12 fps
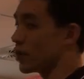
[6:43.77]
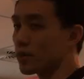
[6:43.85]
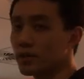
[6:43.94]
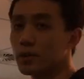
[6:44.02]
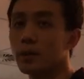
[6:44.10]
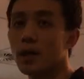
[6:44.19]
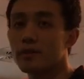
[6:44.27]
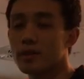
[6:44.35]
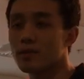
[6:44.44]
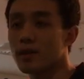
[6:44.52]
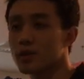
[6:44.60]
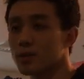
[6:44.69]
Vodafone will have the
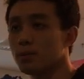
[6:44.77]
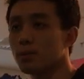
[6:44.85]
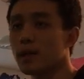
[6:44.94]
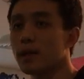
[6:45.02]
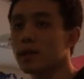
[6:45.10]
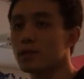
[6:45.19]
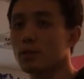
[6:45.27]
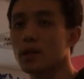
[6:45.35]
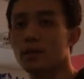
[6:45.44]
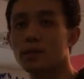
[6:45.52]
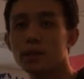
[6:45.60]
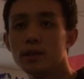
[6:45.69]
device on plan as well.